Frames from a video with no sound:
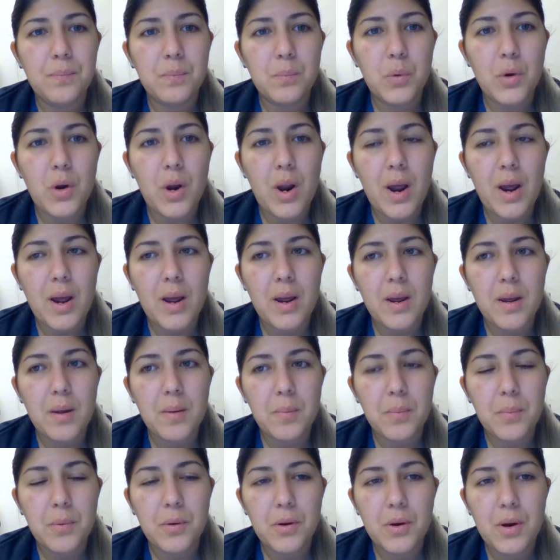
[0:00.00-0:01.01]
per
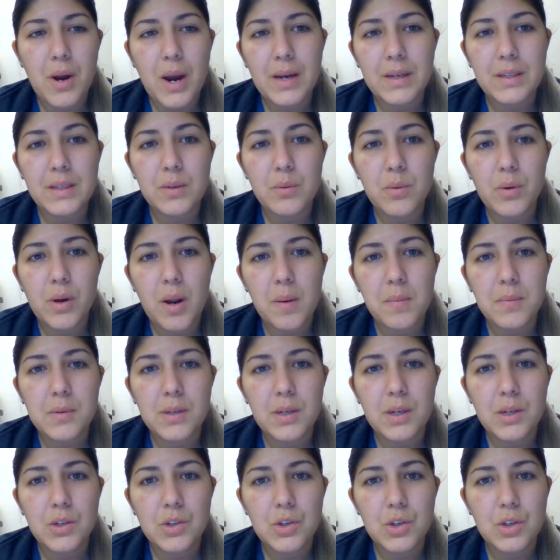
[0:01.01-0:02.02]
ID
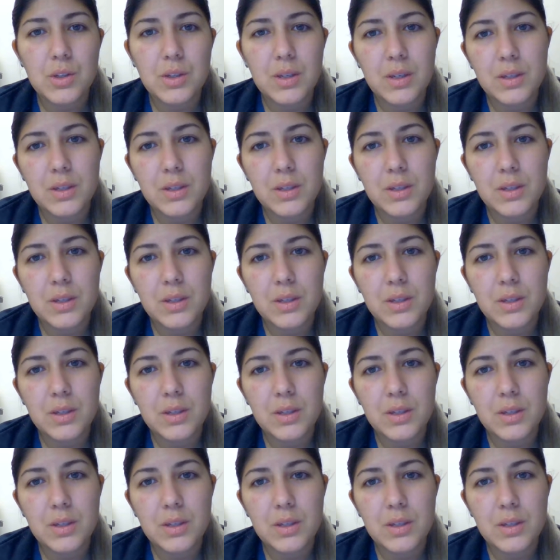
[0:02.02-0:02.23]
recommendations,